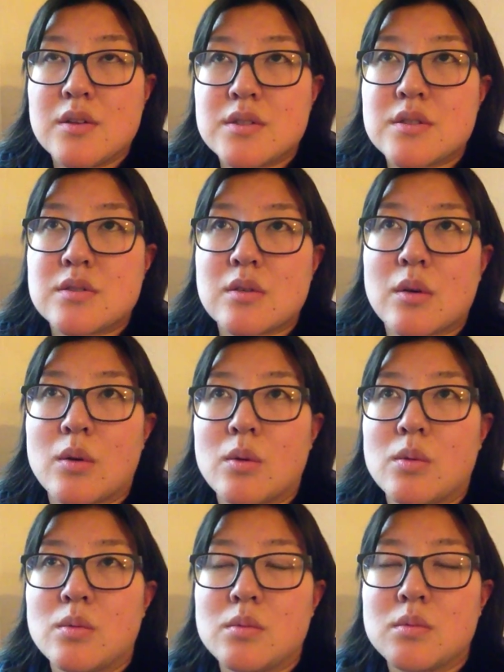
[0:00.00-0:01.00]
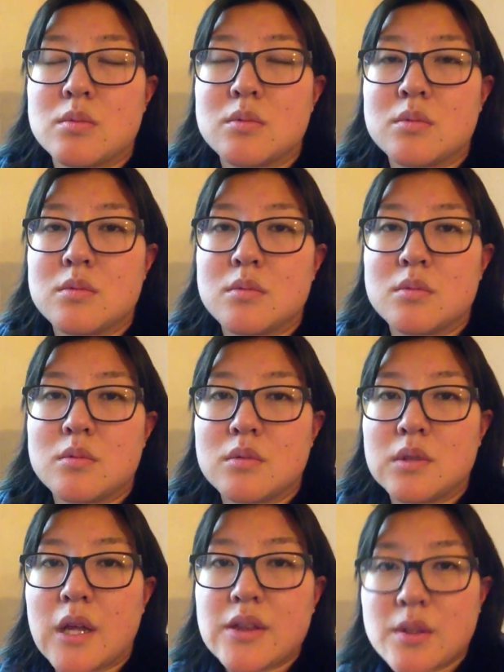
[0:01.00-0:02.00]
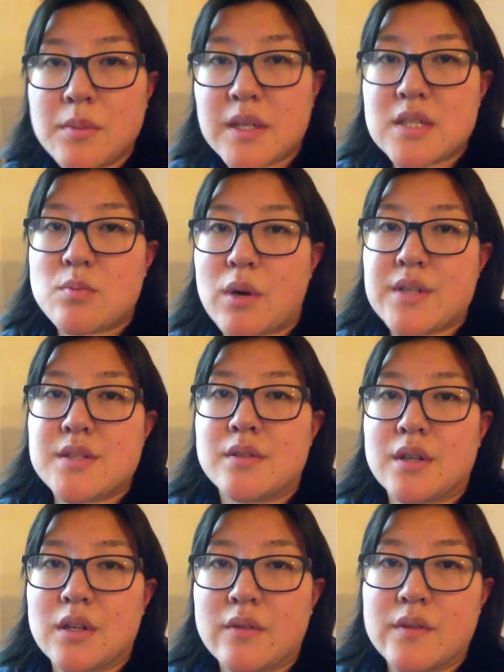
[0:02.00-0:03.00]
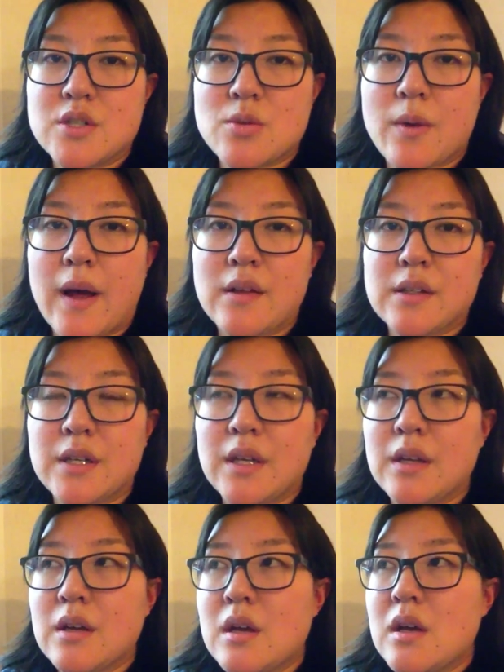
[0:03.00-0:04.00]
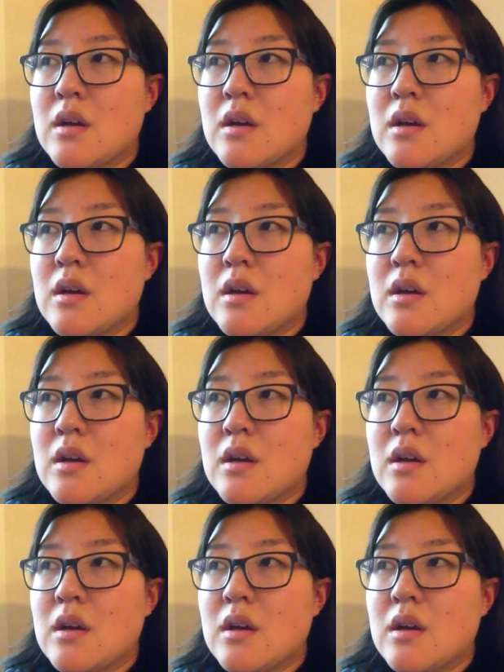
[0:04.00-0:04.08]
So let them express their individuality.